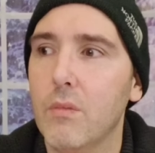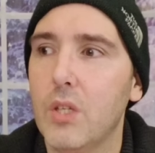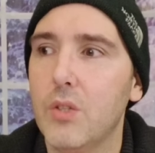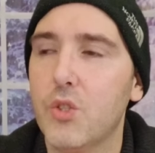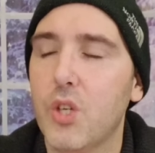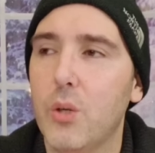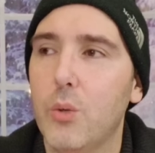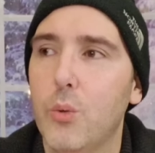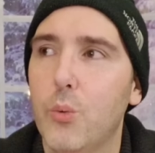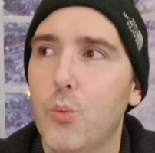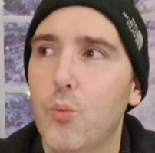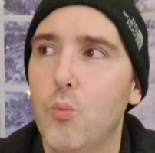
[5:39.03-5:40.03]
so
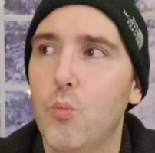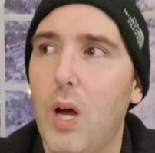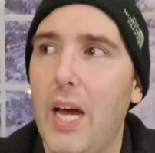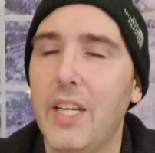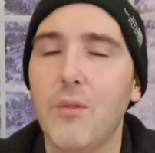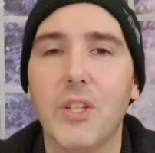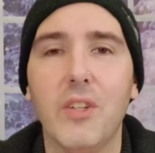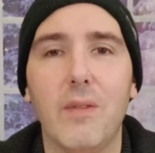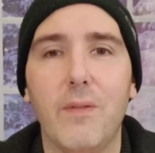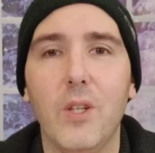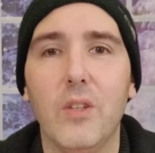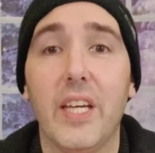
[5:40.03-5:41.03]
I didn't really
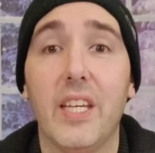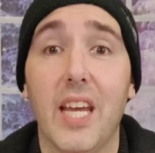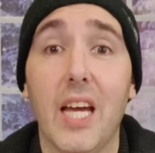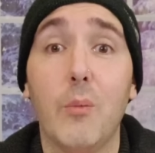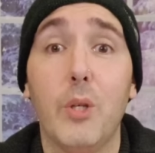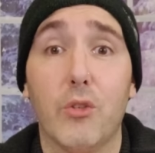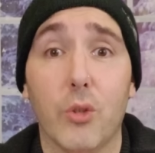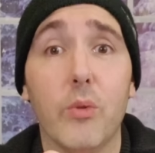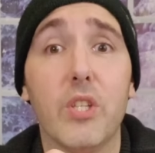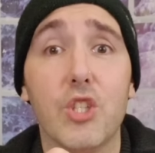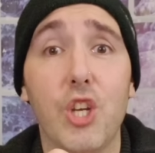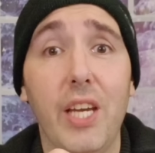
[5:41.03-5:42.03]
feel like, yeah, we grew
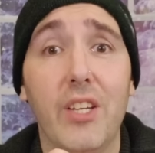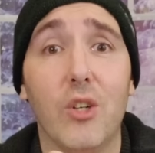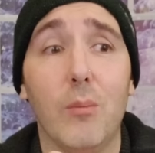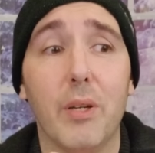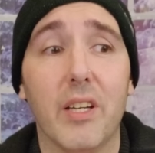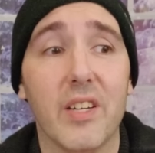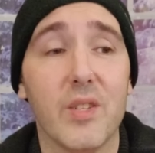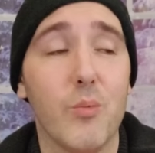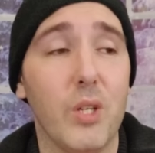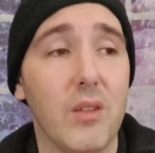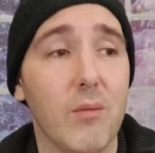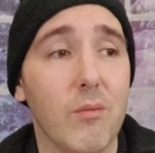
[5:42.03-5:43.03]
the channel because
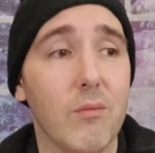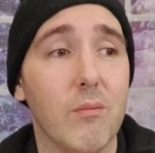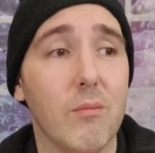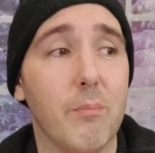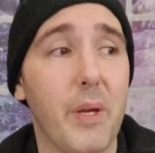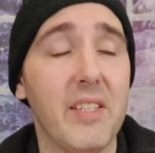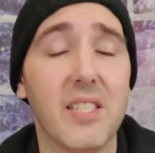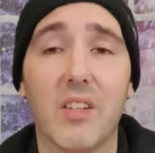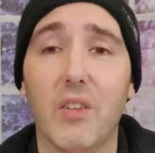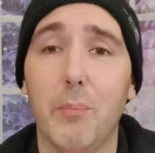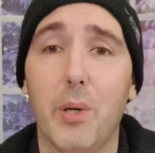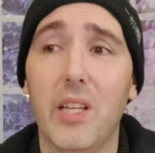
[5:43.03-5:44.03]
we
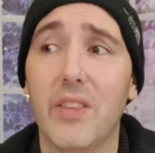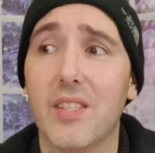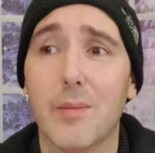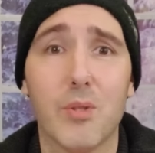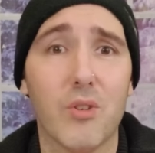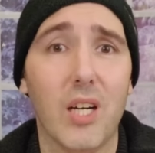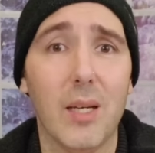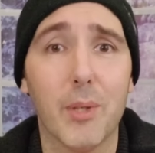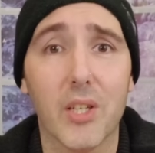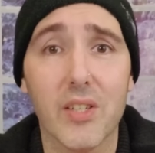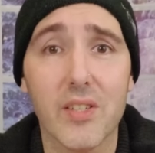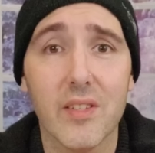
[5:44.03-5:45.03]
basically bought the
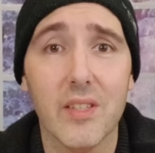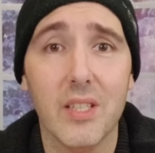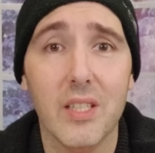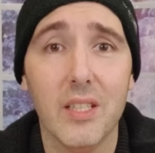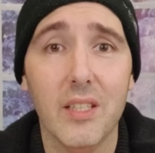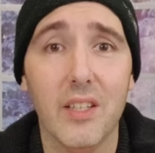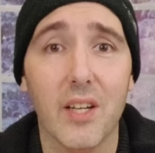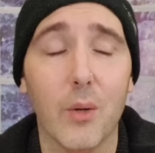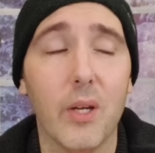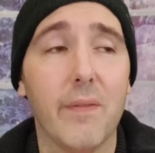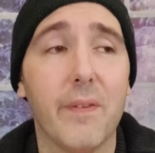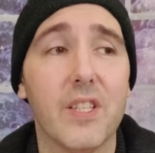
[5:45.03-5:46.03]
subscribers you know,
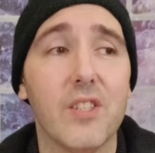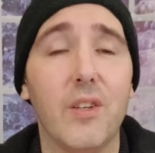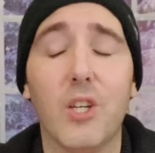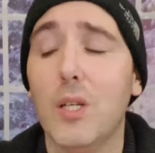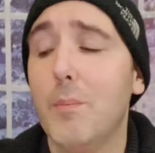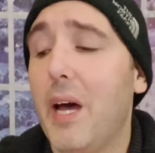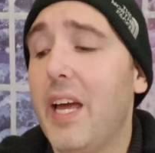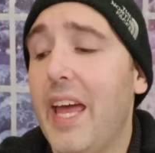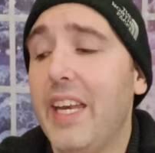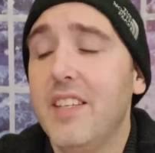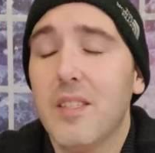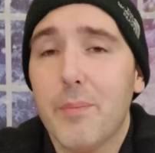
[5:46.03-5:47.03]
if it, you're going to buy
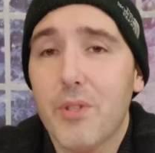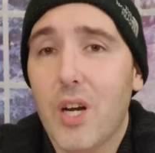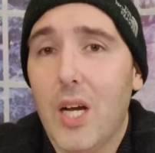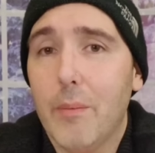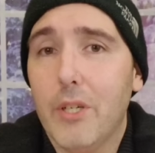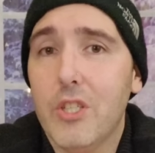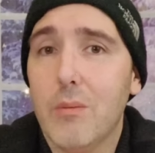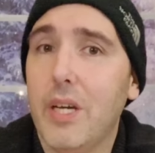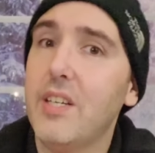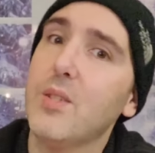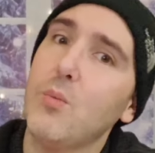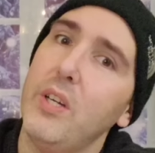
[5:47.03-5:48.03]
any subscribers, you
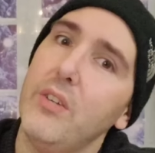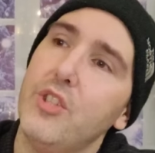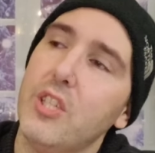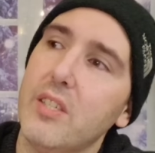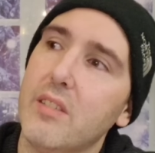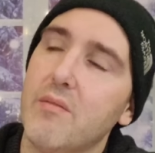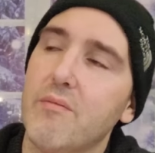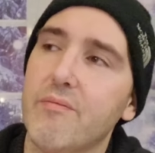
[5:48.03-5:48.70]
might as well just.